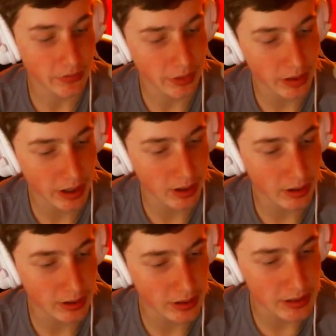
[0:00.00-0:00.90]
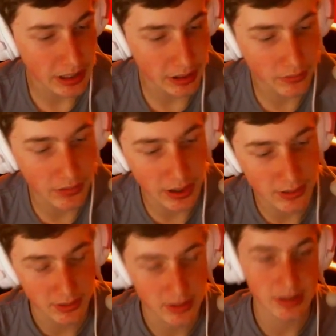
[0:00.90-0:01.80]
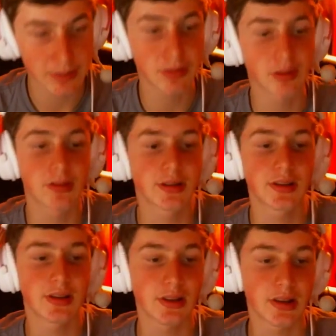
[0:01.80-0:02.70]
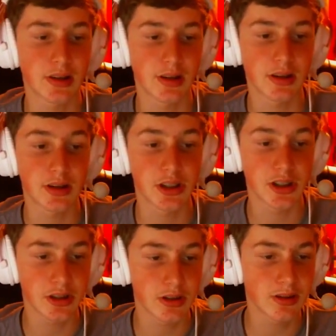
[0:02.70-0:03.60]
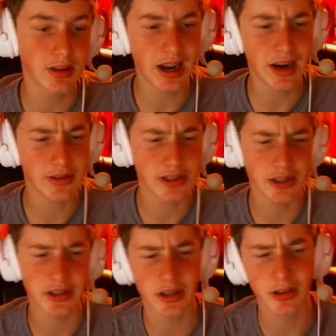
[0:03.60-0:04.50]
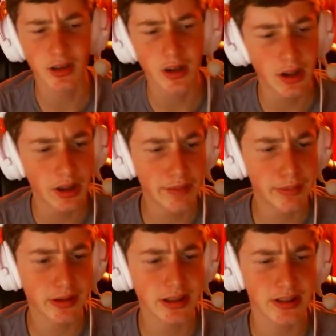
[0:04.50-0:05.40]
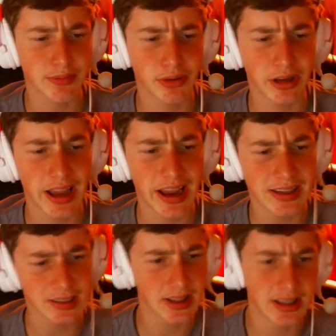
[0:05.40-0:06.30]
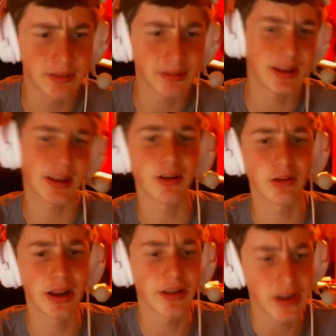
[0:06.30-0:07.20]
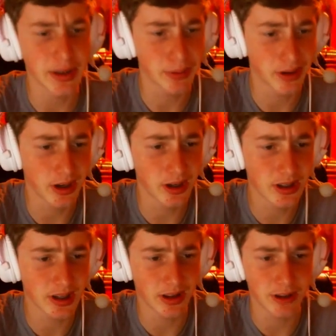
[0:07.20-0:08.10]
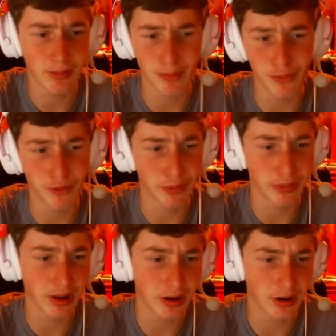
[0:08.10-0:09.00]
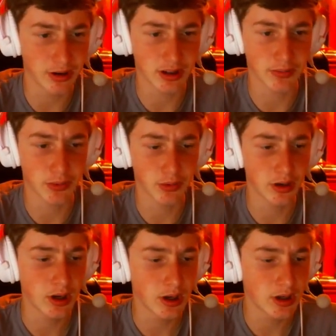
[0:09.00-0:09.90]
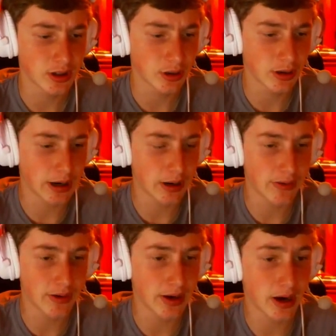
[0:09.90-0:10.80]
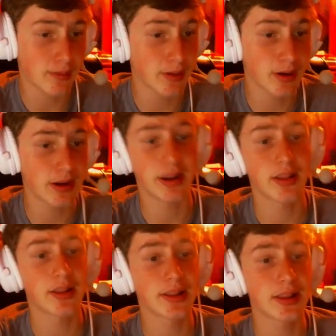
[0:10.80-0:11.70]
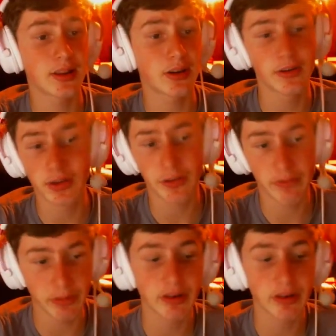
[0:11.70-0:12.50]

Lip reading: that is Echo Fox versus Impulse. This is a kind of a shit show. Impulse is a pretty ass team, and they don't have any players, and they move their mid laner to support. So I don't even care about anything that they're involved with.